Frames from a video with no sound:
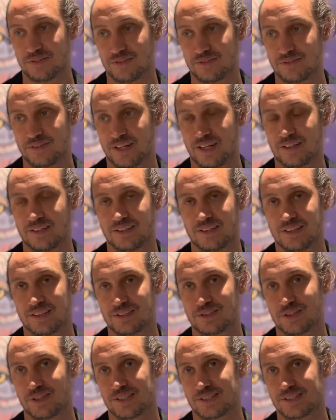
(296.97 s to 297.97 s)
very
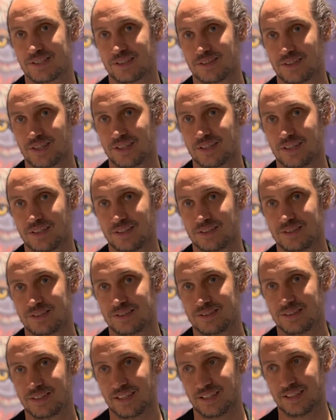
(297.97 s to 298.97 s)
interesting right now,
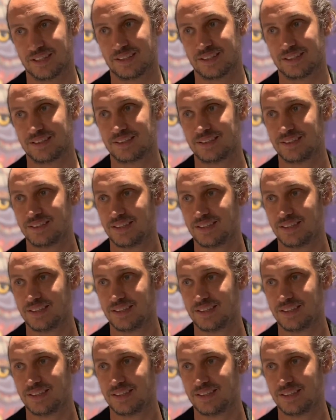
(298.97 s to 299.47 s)
clearly.